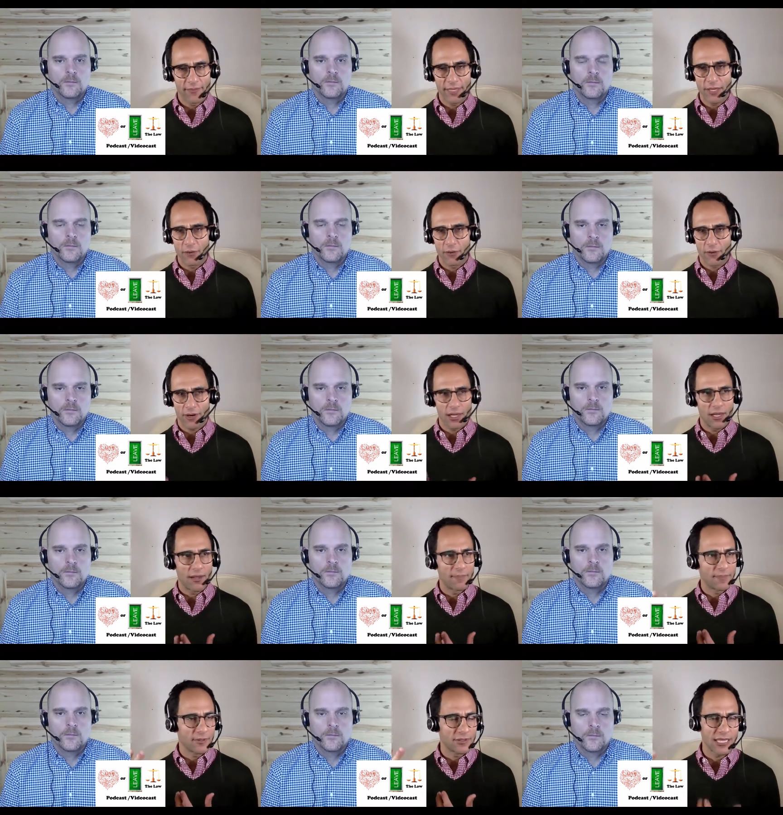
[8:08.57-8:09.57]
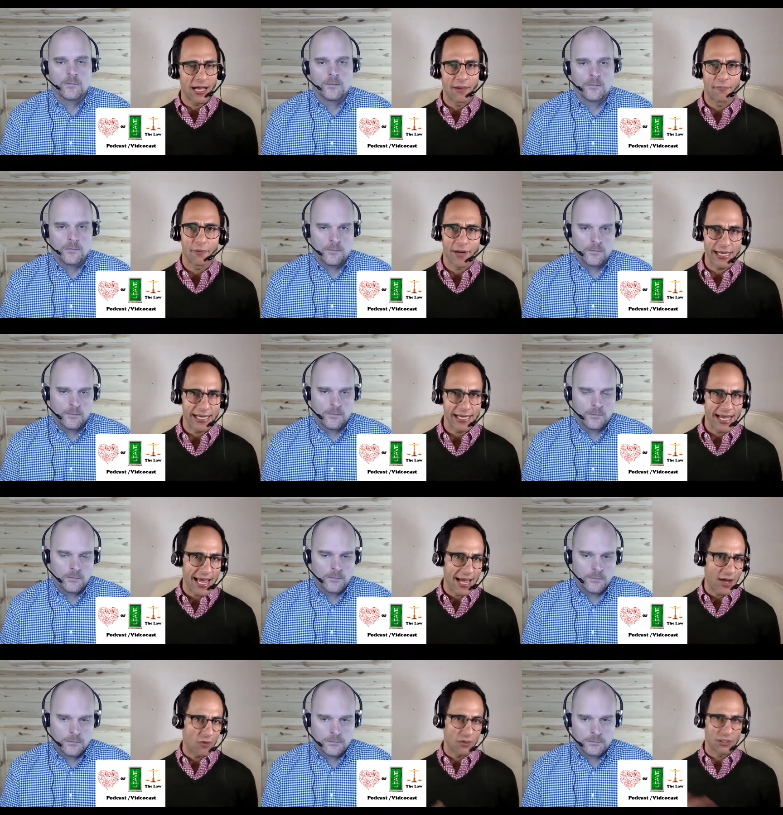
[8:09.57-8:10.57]
Speaker 1: of me growing up, or Tom Brady
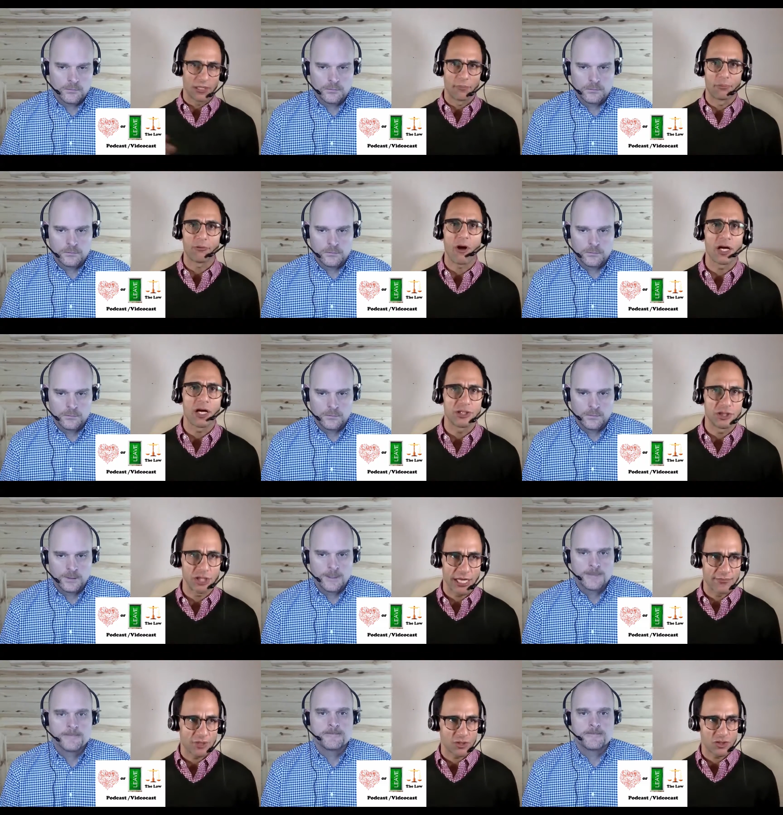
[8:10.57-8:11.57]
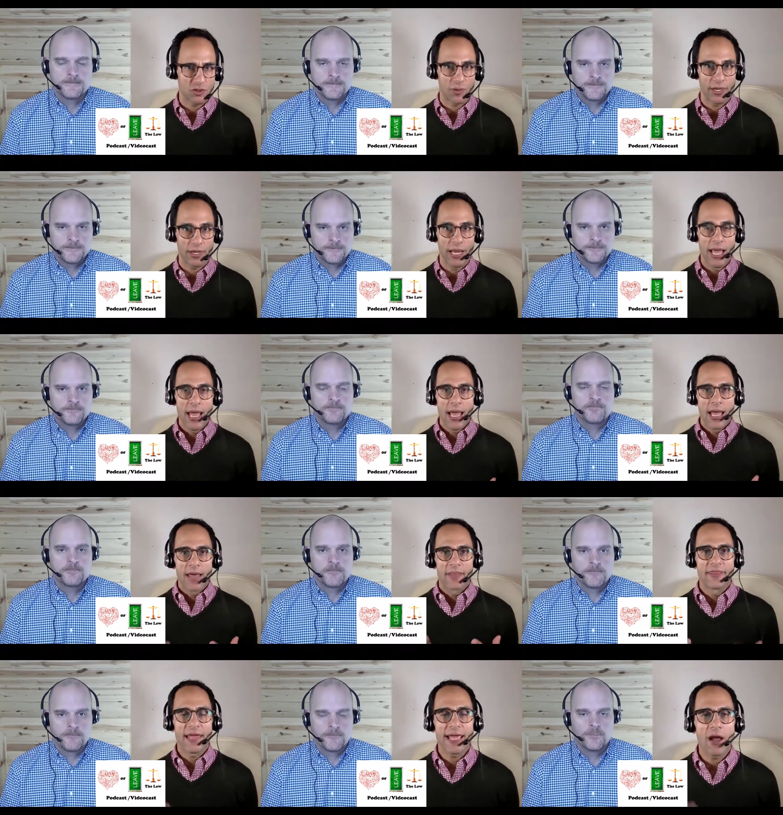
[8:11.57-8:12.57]
now, or LeBron James, or someone
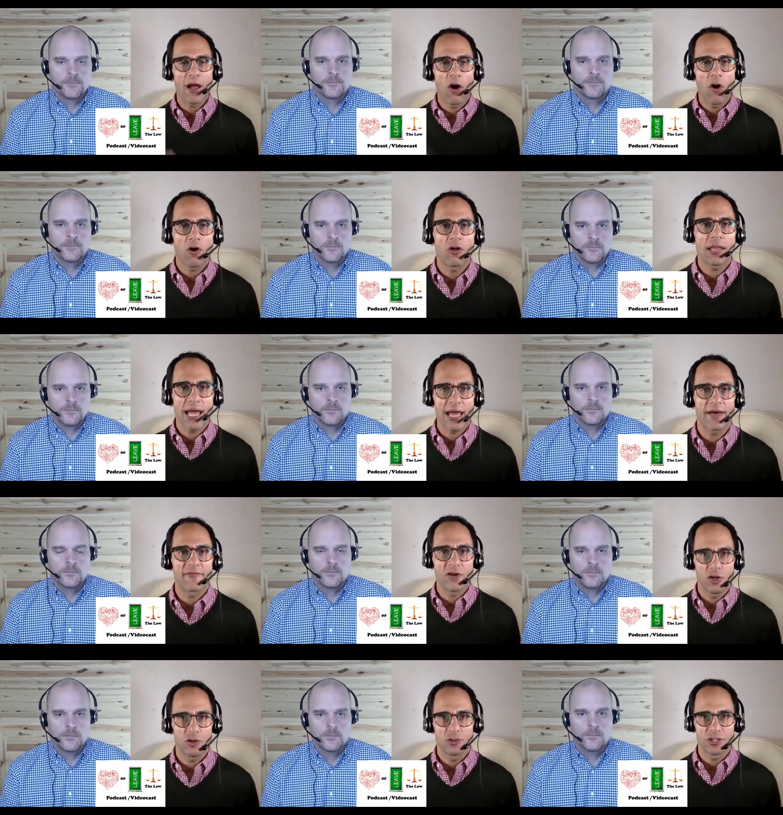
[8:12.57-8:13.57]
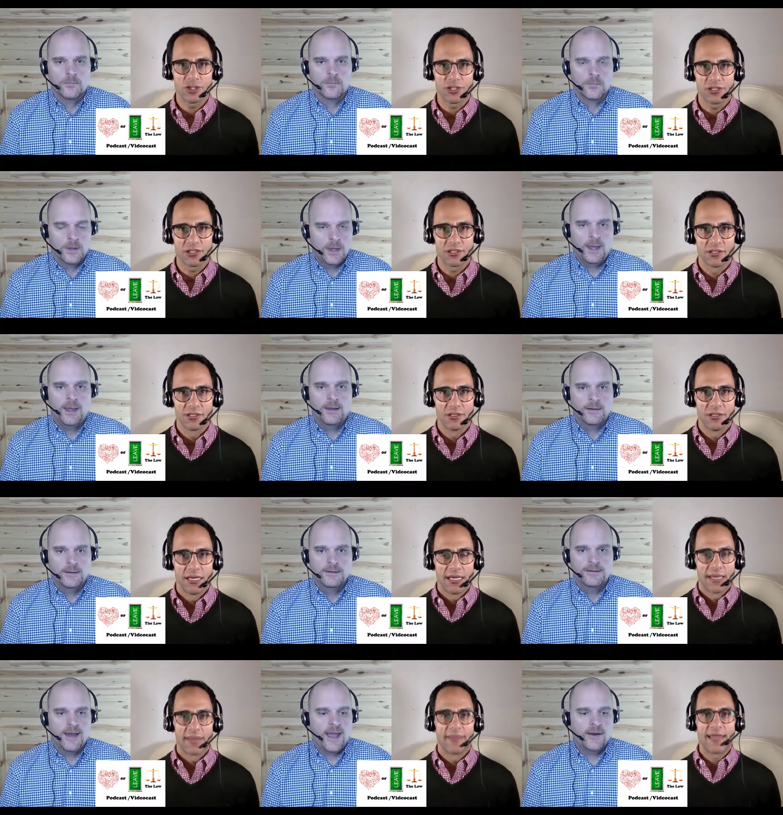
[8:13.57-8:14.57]
they all have coaches. Yeah.
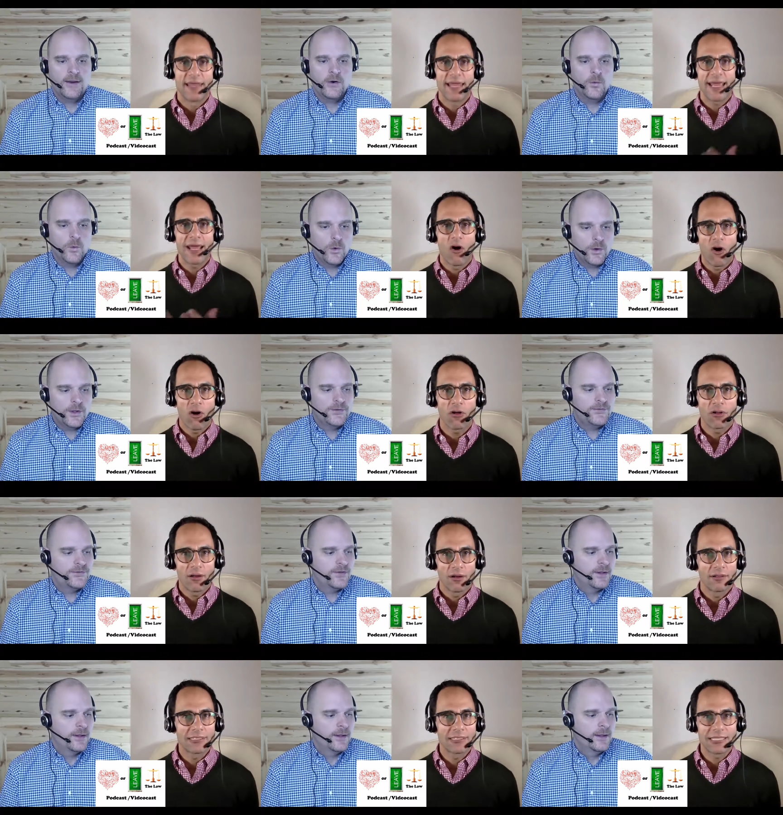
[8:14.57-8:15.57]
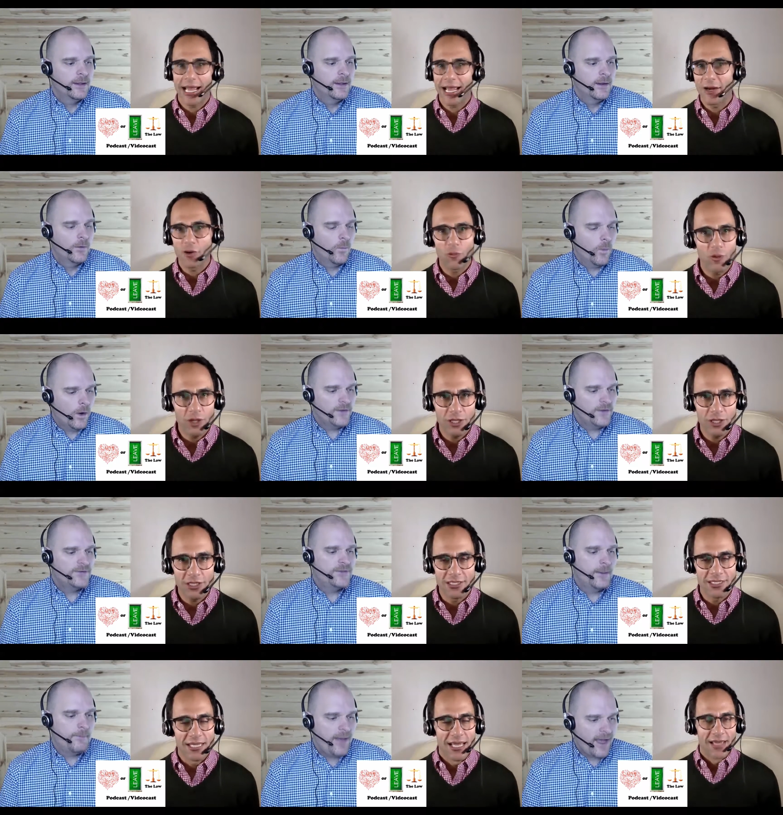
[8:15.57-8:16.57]
Speaker 2: Tiger they Woods Tiger was Woods.
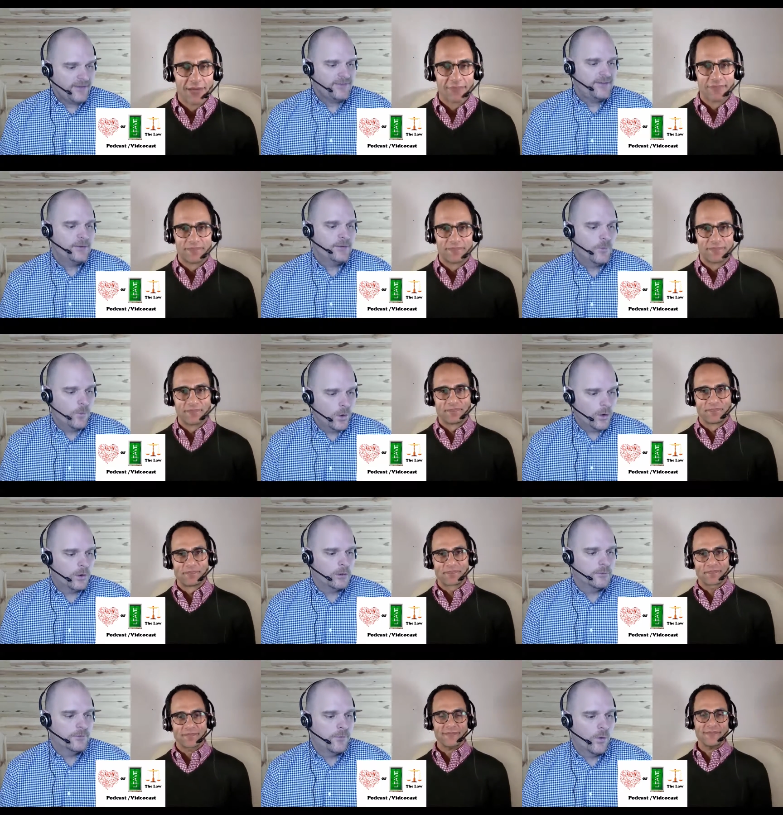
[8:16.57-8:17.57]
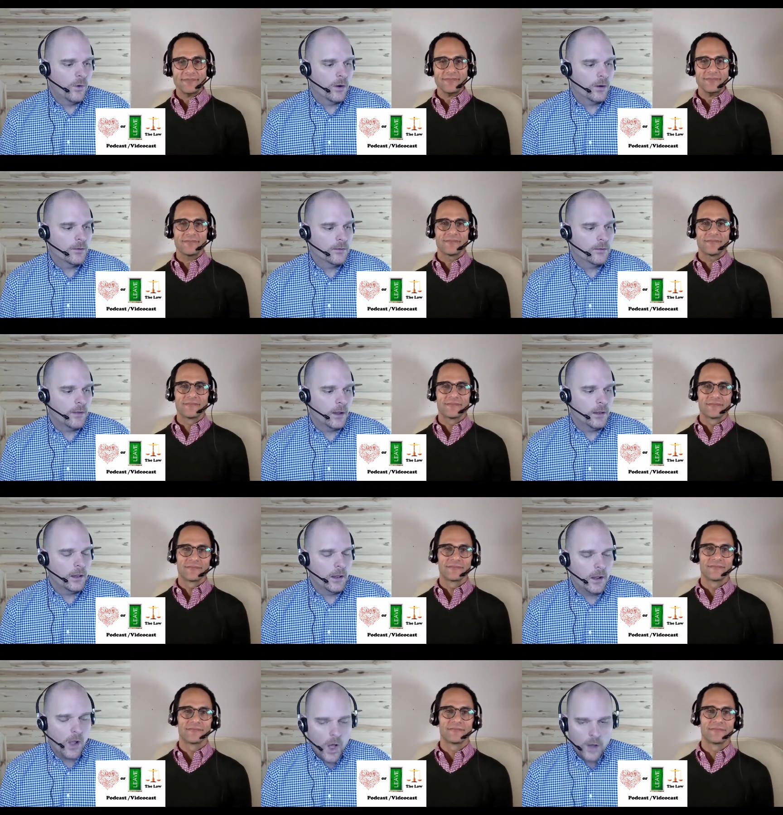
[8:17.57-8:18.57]
the best in the world for a
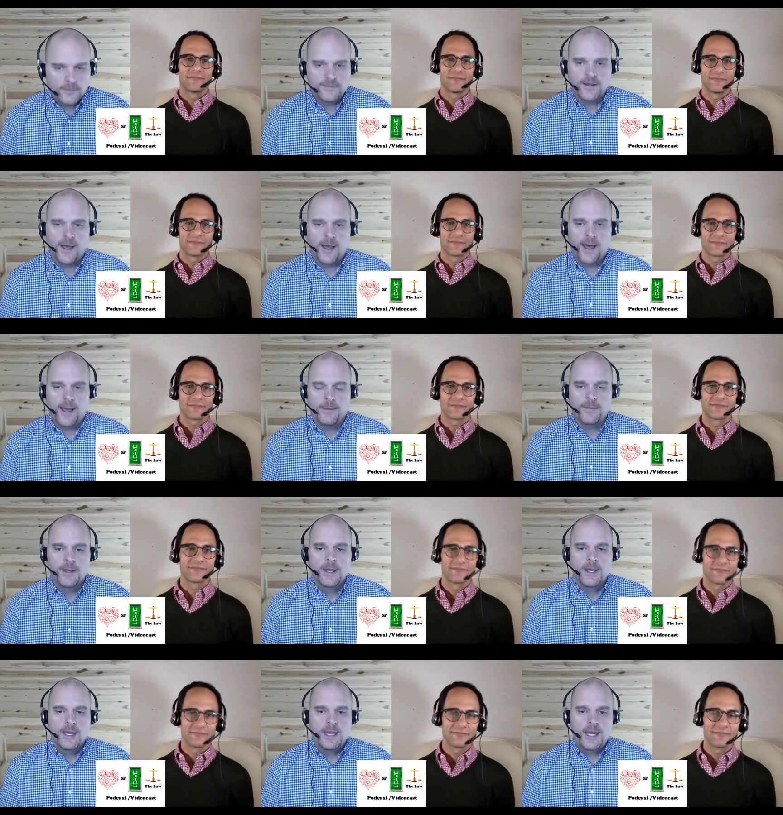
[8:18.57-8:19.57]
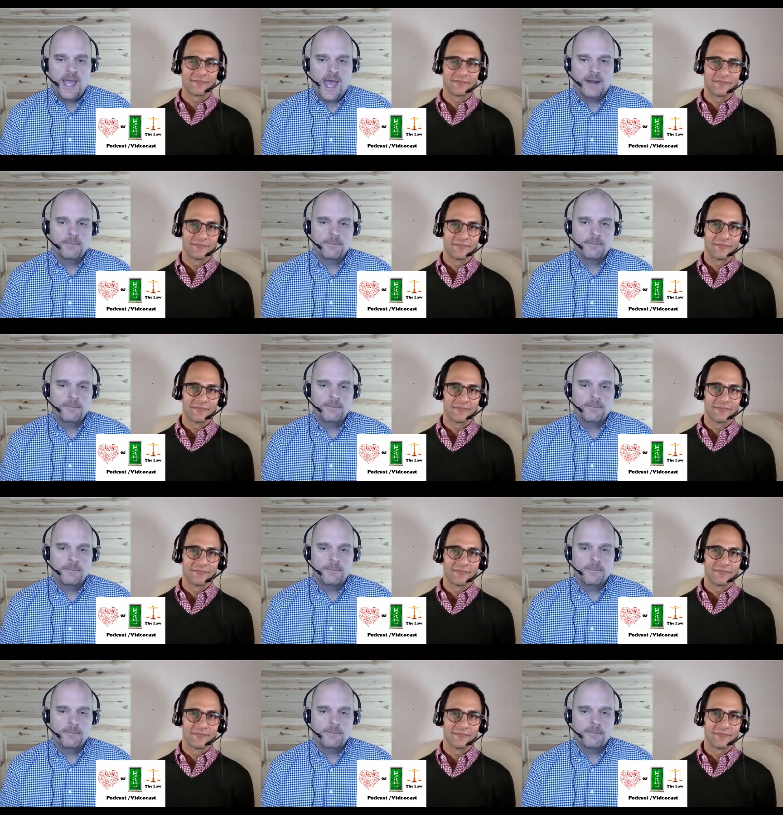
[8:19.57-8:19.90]
long time. He had